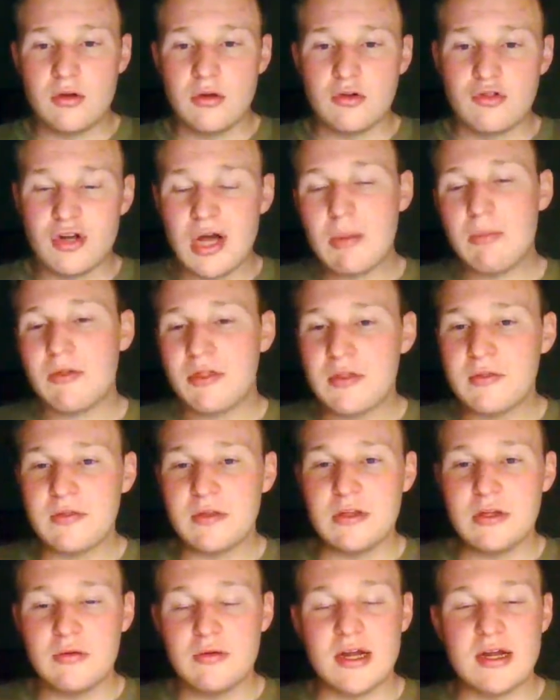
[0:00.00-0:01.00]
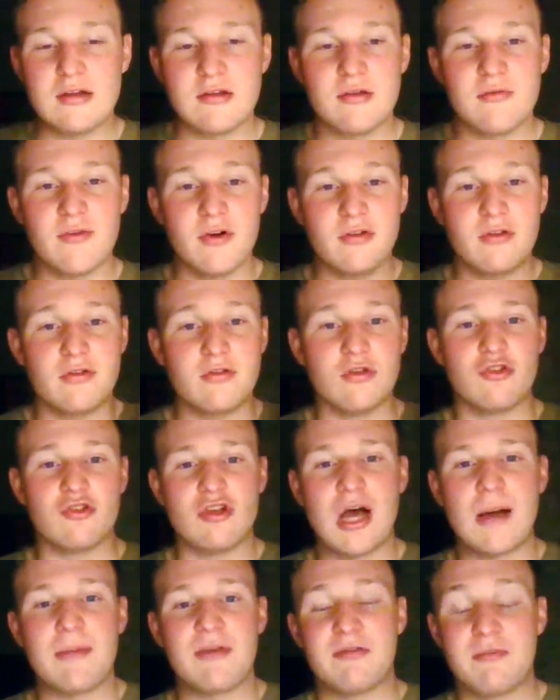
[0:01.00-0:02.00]
job within the unit versus your
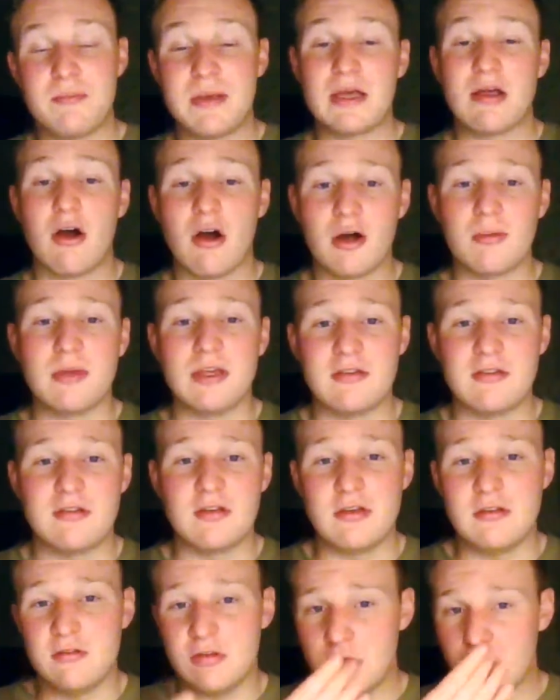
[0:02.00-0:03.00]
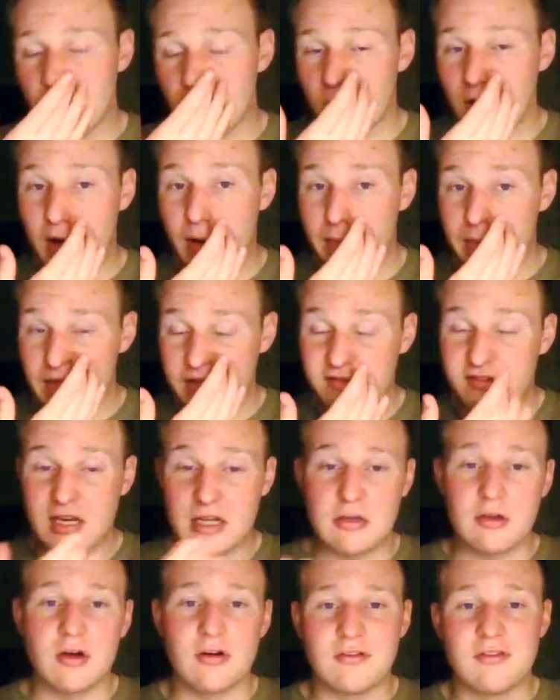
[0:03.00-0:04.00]
job as Big Army sees you or how Big
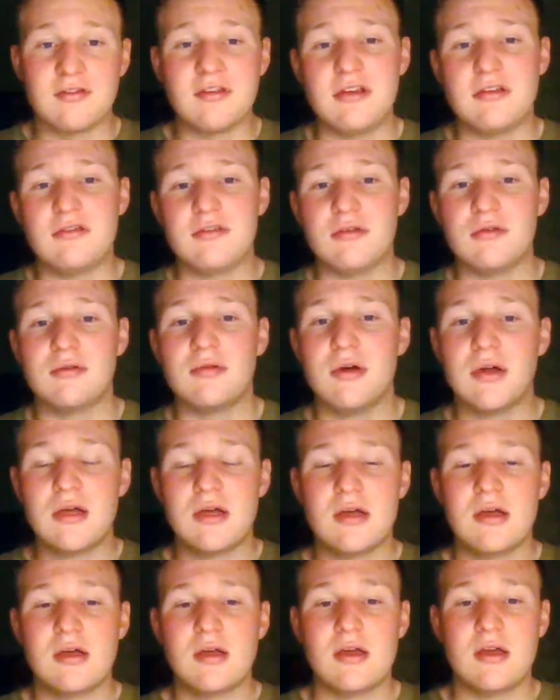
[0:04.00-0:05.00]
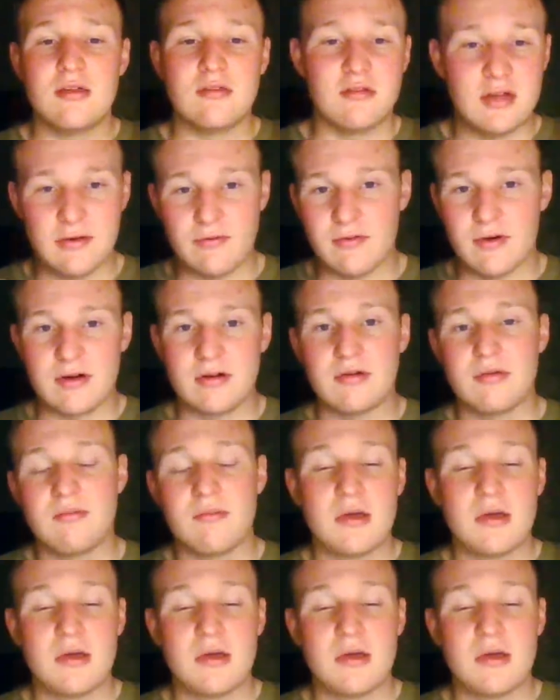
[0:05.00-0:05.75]
State Guard sees you is different.